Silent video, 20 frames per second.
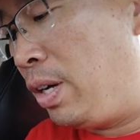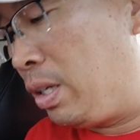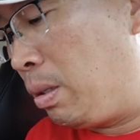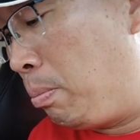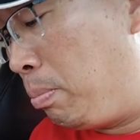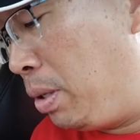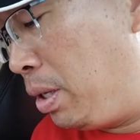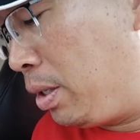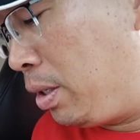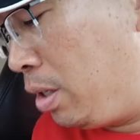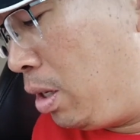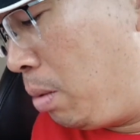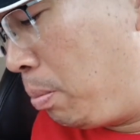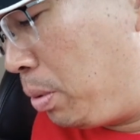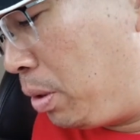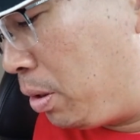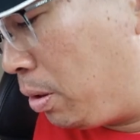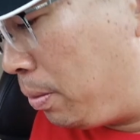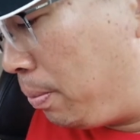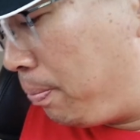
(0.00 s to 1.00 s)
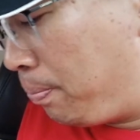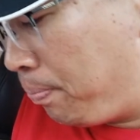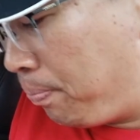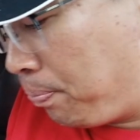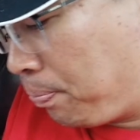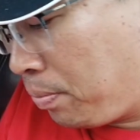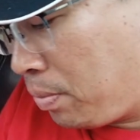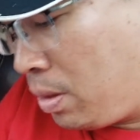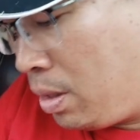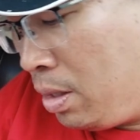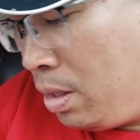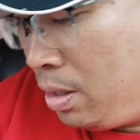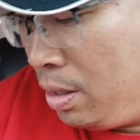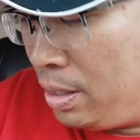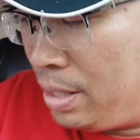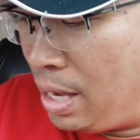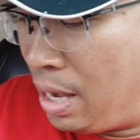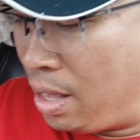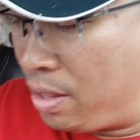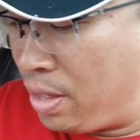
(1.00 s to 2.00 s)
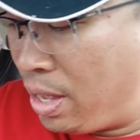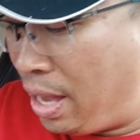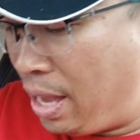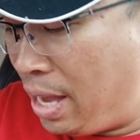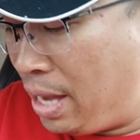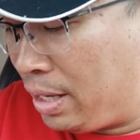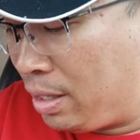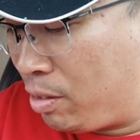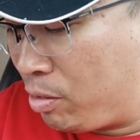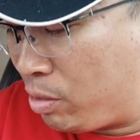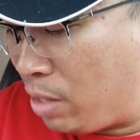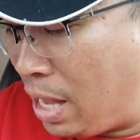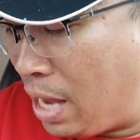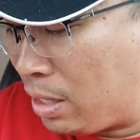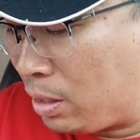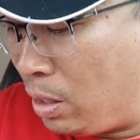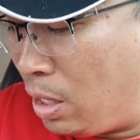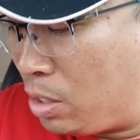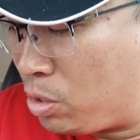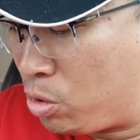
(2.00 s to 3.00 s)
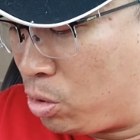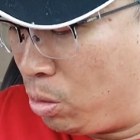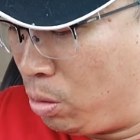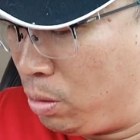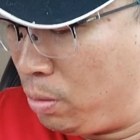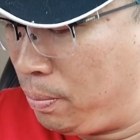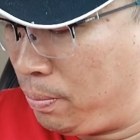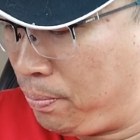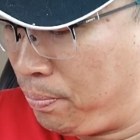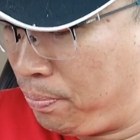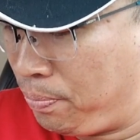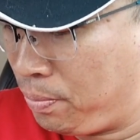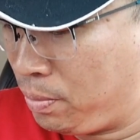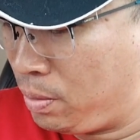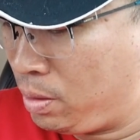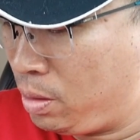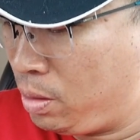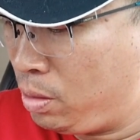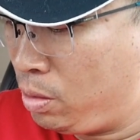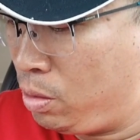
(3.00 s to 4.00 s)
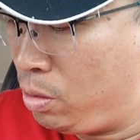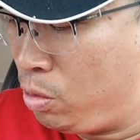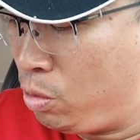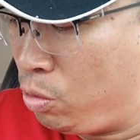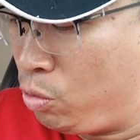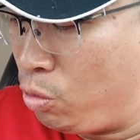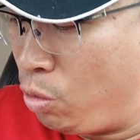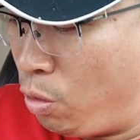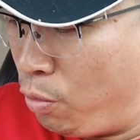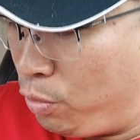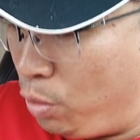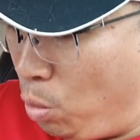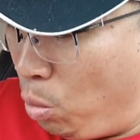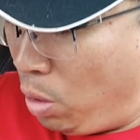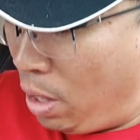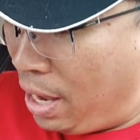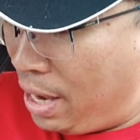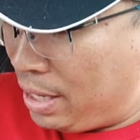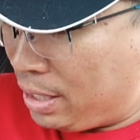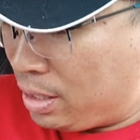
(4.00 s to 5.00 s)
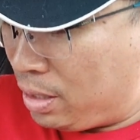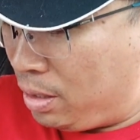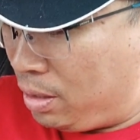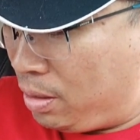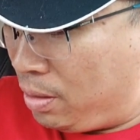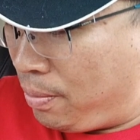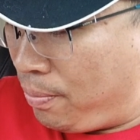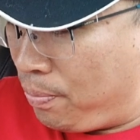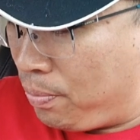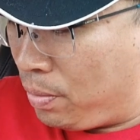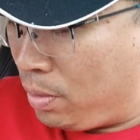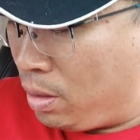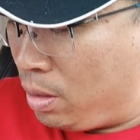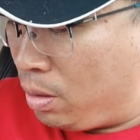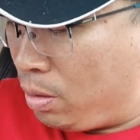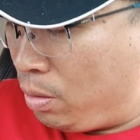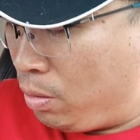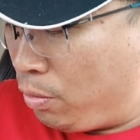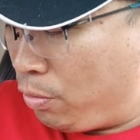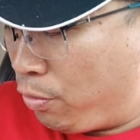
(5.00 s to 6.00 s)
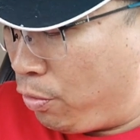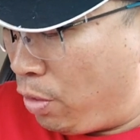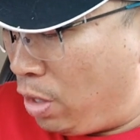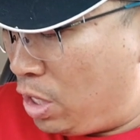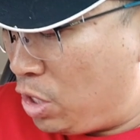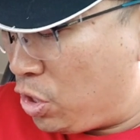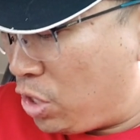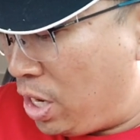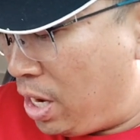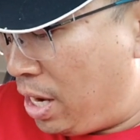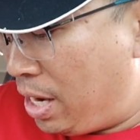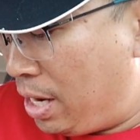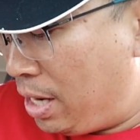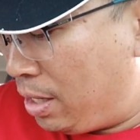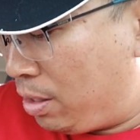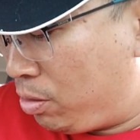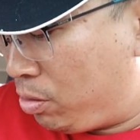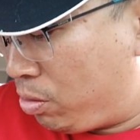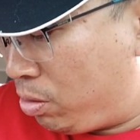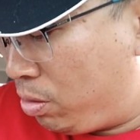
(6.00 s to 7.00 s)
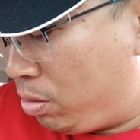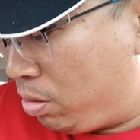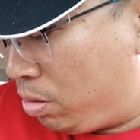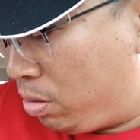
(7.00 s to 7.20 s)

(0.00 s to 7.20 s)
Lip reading: can pick it up here. Yeah, the egg is lackluster. So if you like fresh eggs